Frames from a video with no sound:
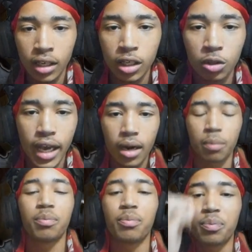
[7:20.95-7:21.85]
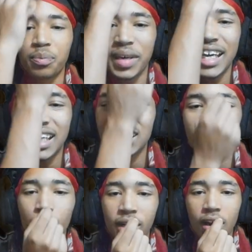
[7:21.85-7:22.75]
You got a penis
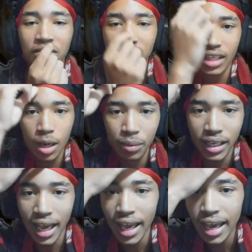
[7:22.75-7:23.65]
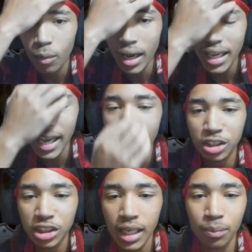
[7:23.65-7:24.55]
coming off the top of your head? Why your hair
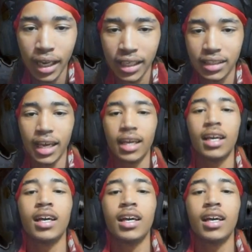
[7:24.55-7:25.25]
shaped like that?